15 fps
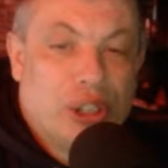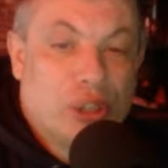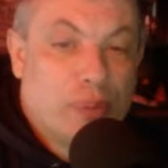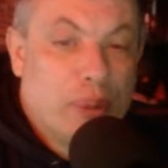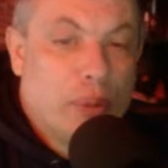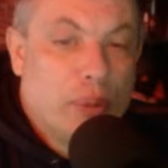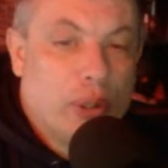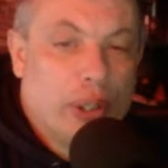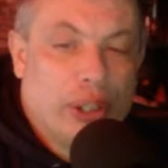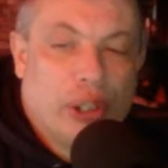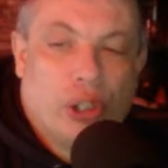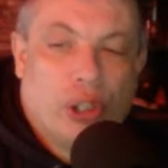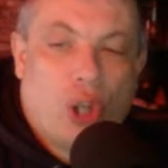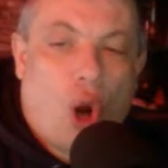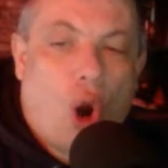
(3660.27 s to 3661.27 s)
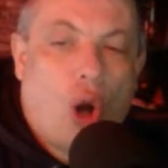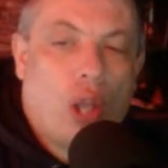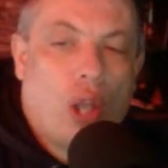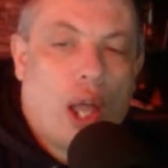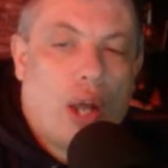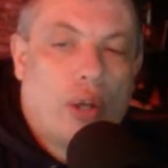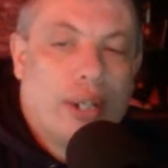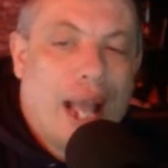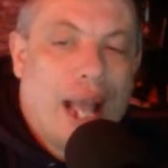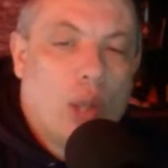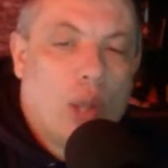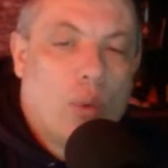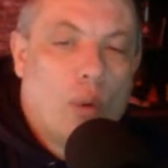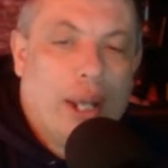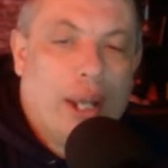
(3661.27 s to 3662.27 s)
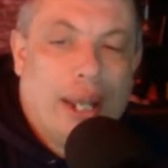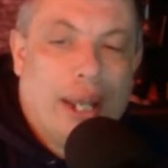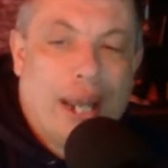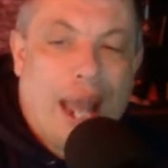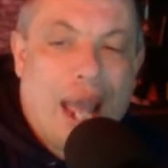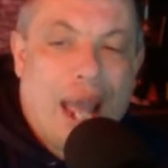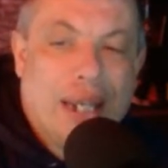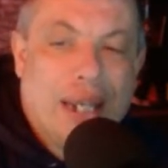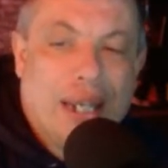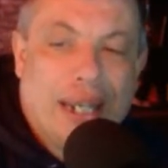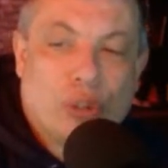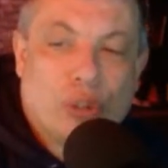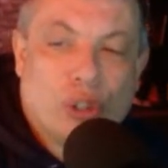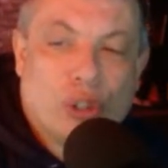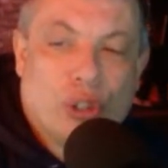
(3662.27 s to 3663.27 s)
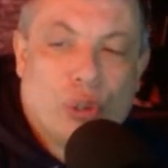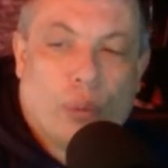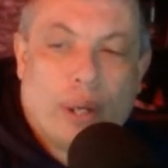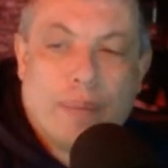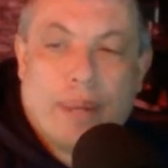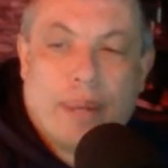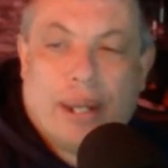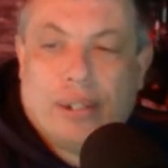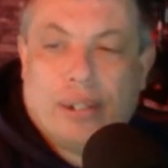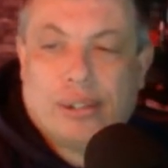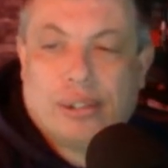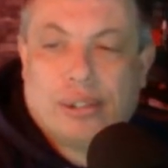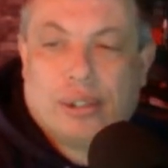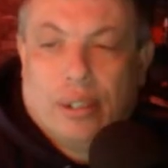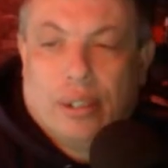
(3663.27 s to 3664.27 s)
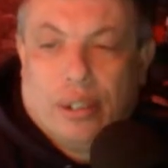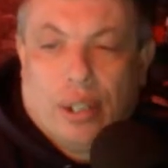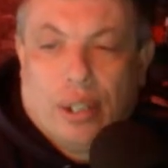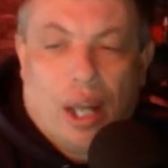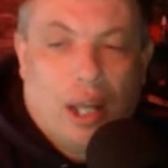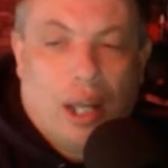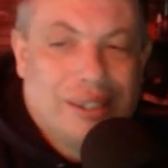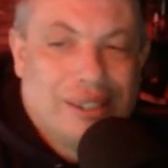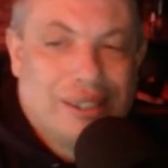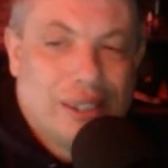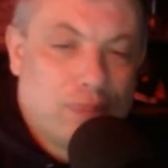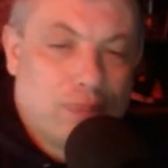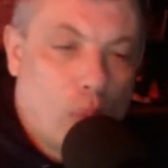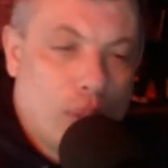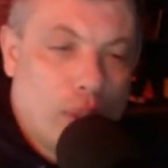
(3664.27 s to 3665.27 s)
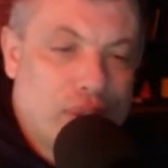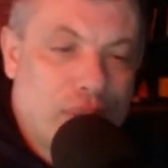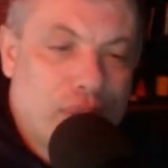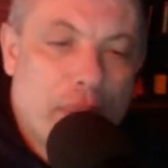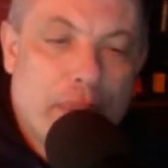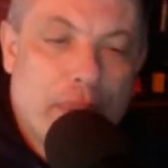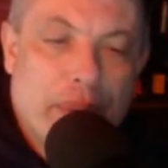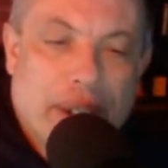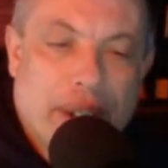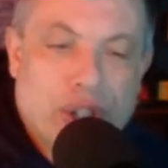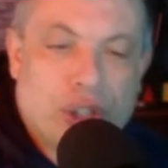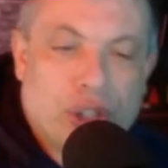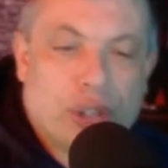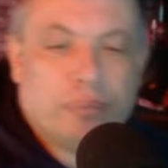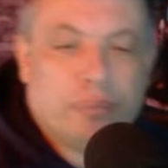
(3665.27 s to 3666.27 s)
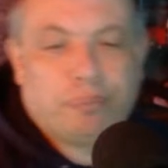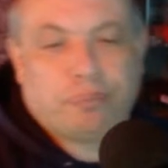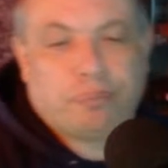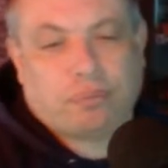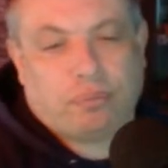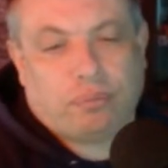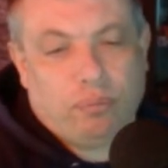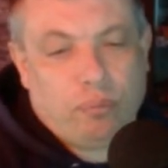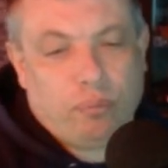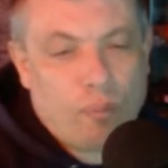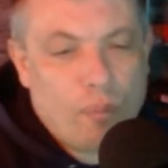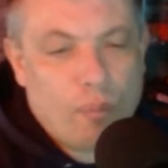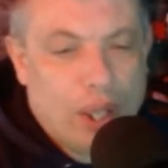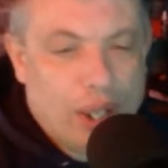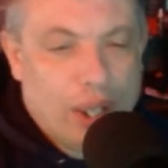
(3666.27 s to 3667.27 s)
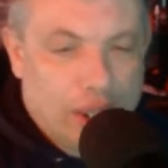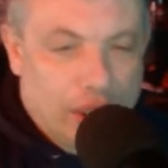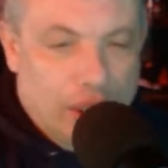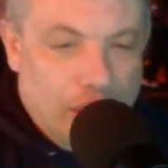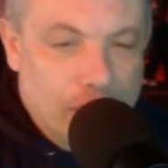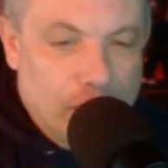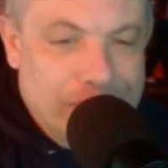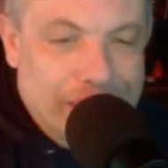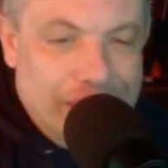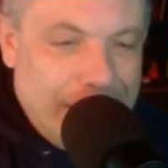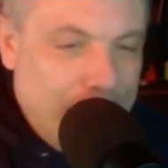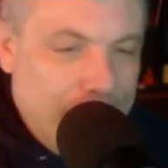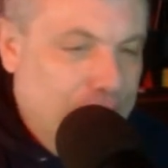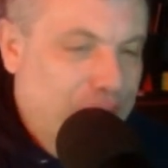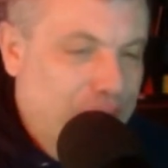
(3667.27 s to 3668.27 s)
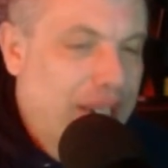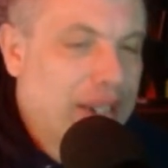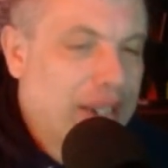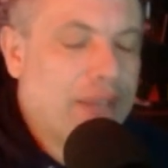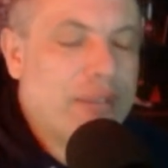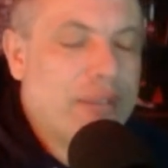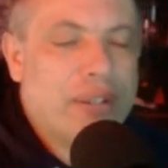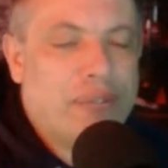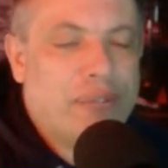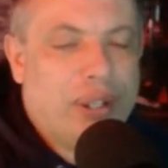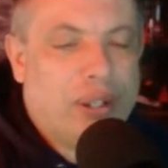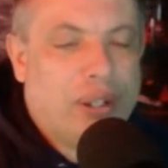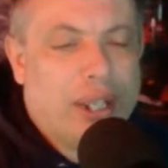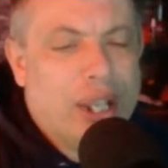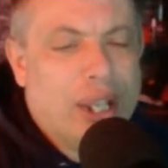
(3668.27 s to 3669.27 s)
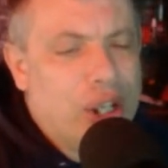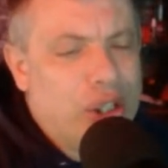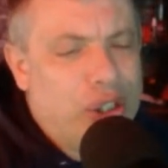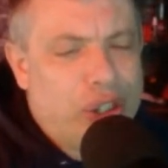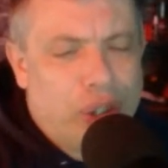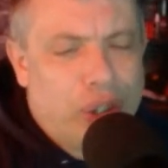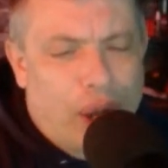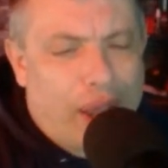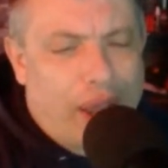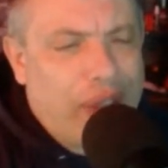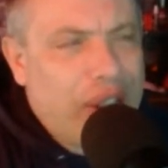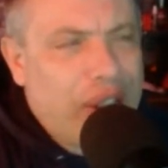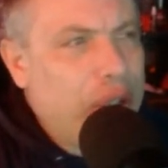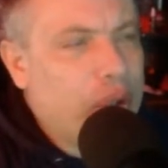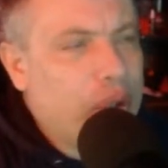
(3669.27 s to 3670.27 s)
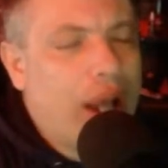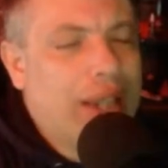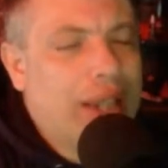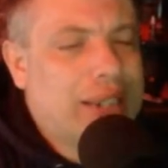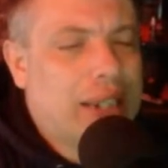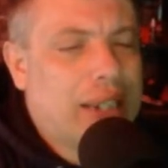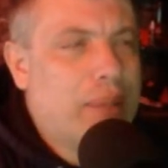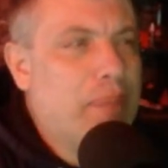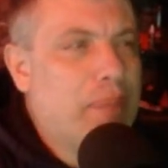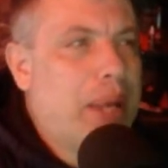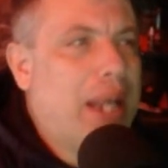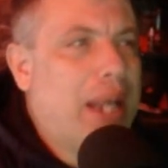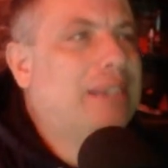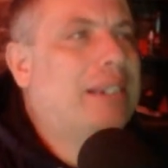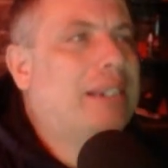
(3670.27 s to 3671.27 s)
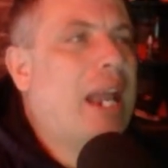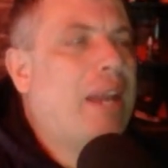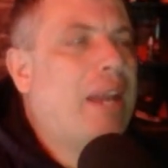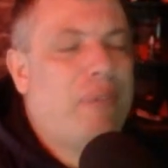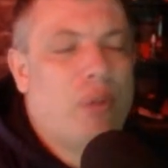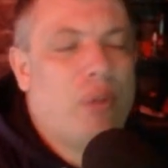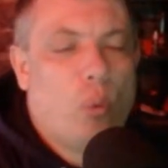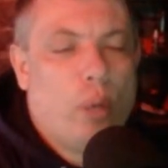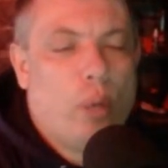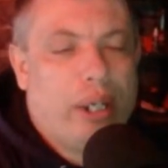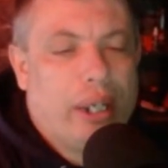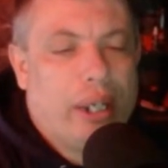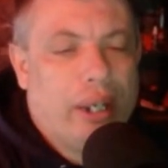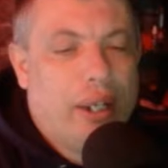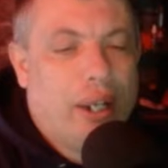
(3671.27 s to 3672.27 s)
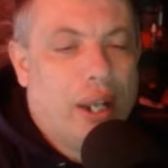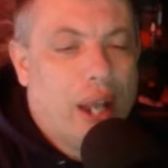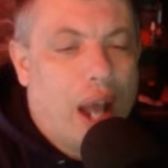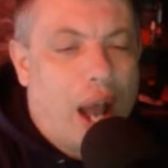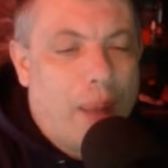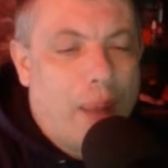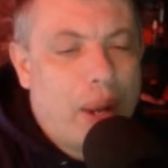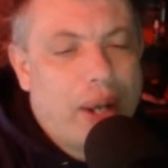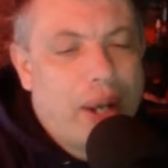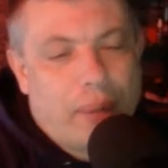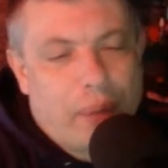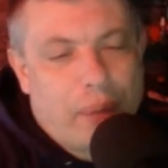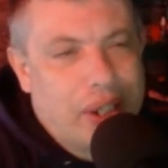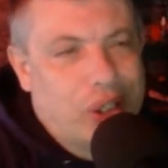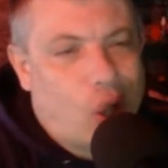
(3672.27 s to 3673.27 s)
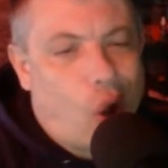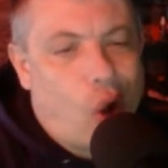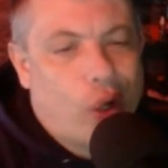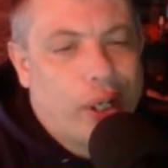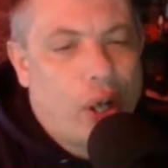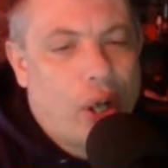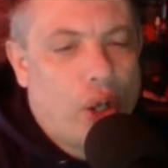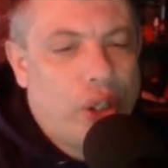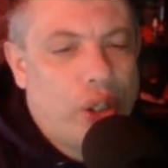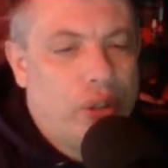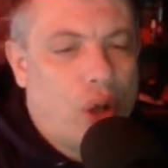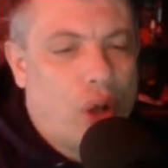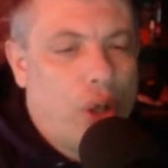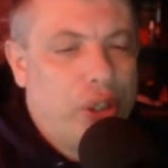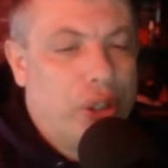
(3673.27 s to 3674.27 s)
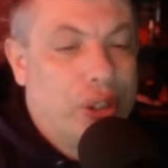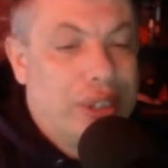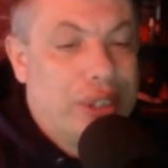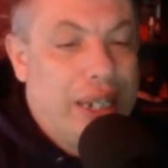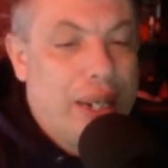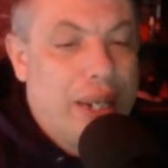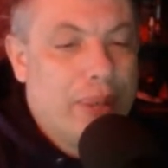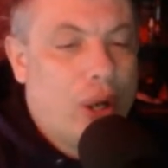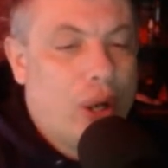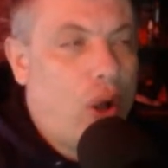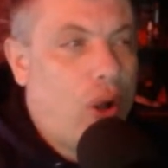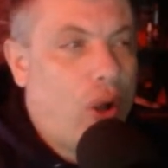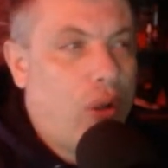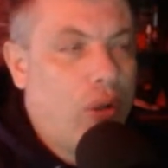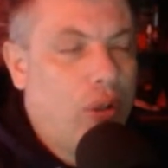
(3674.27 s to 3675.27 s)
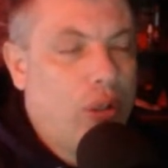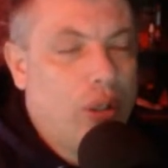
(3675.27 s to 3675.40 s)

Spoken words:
has been really good. Carlisle, Galloway, and Hatton each with 2 rebounds. 6 points from the bench. Lou's an Eagles fan living in Philly. Dude, I think you guys got the best game for the weekend. I'm not dogging on your team at all,